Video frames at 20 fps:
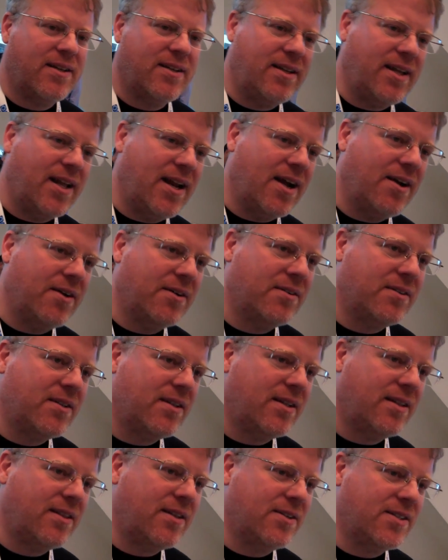You know,
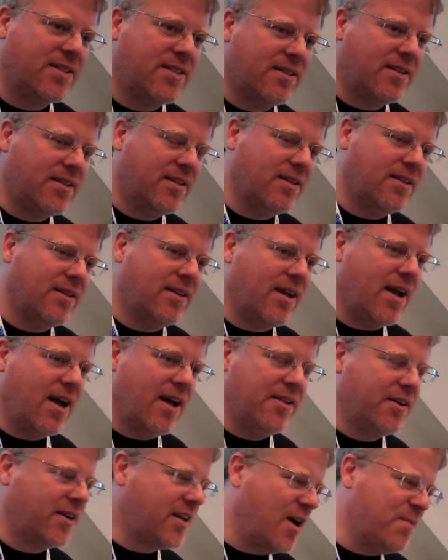there's
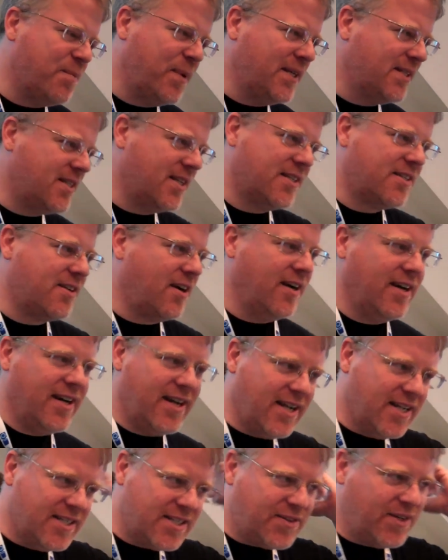other companies that started
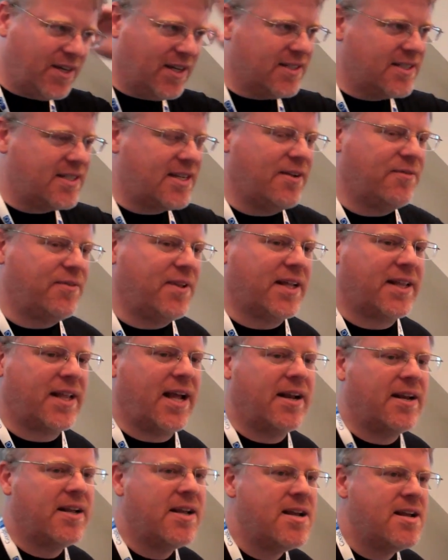in Israel, stuff like
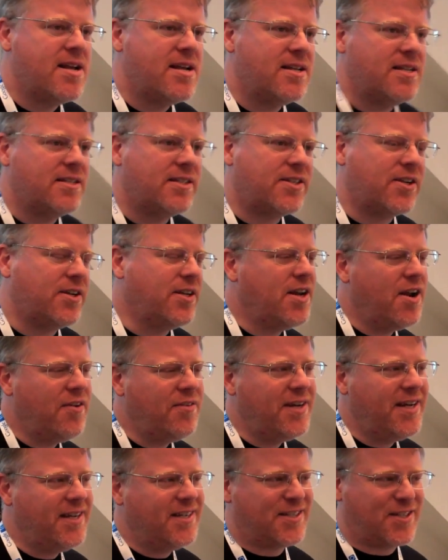that. So you don't
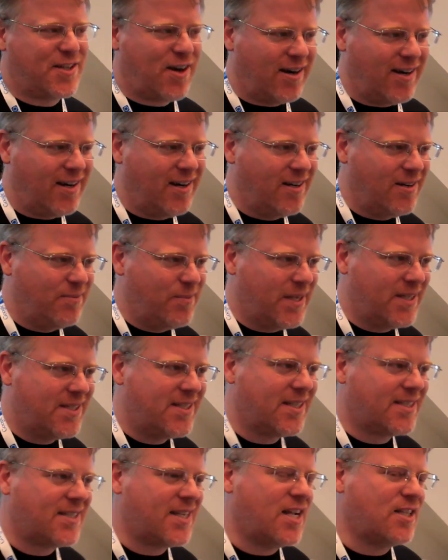need to start here to be
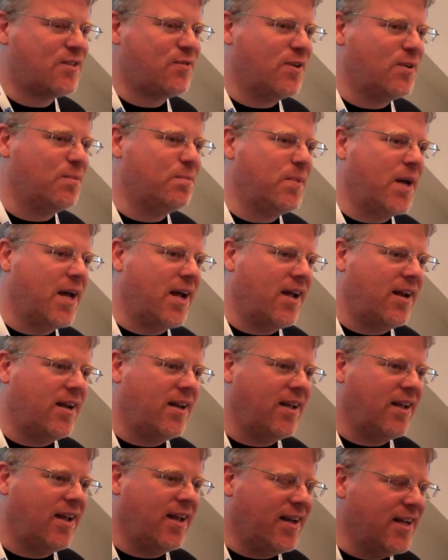successful, but
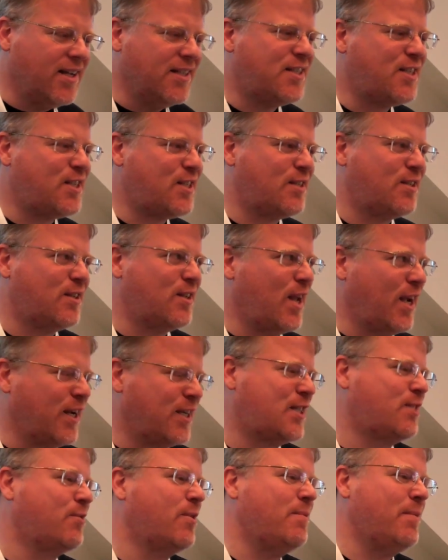it is like
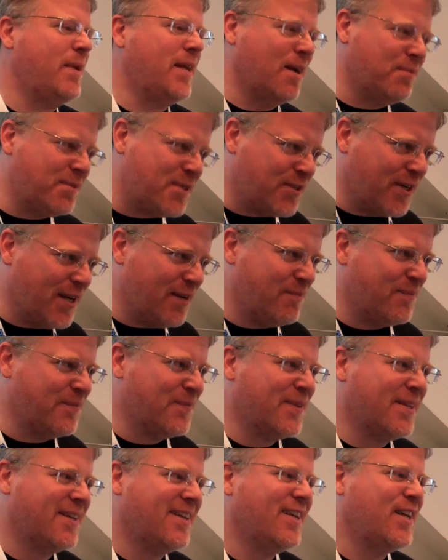swimming upstream.
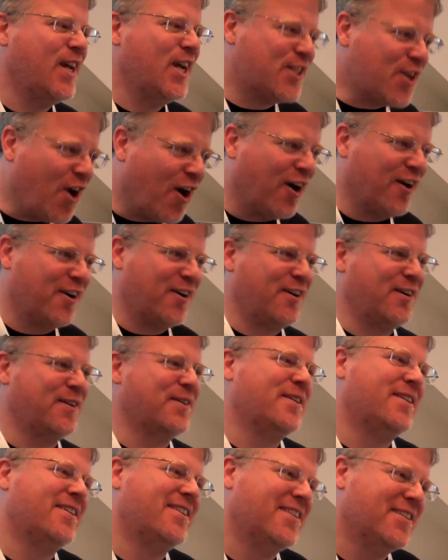It's harder.
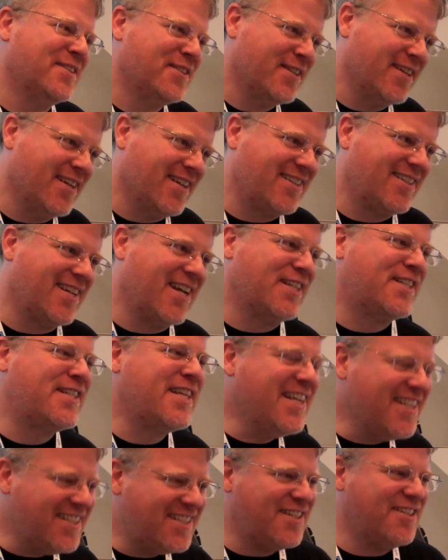It's
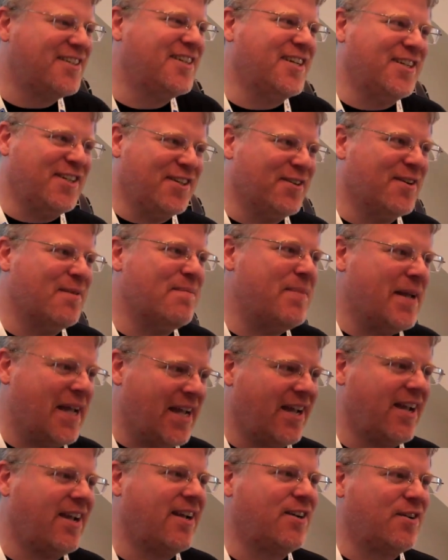easier to do a
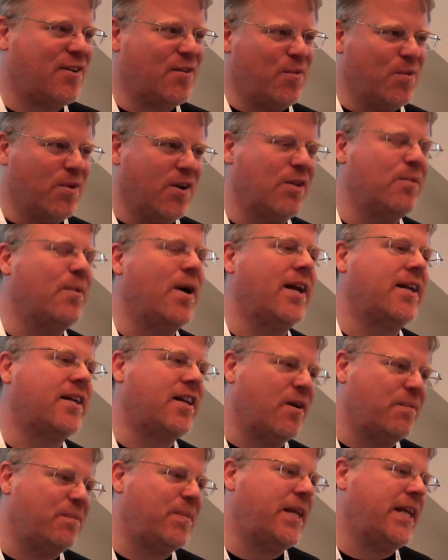big worldwide
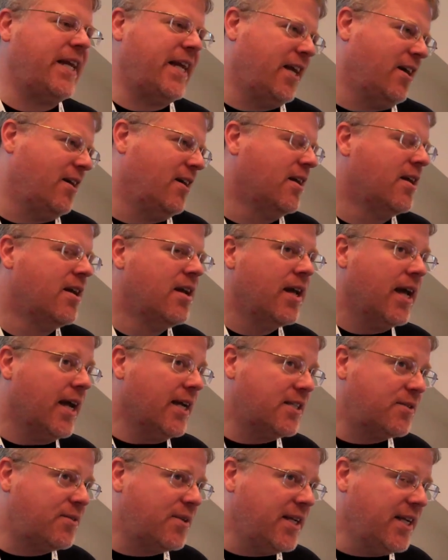company here. And
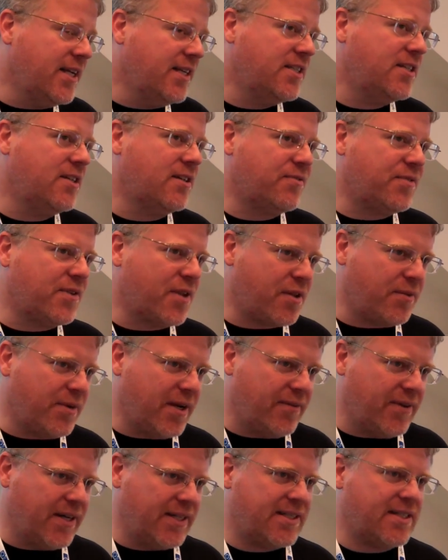it's easier for
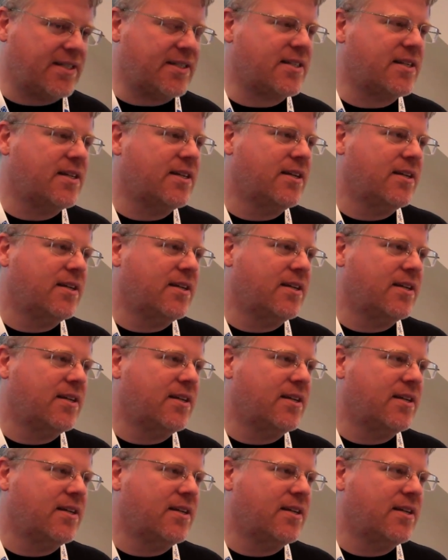3 reasons.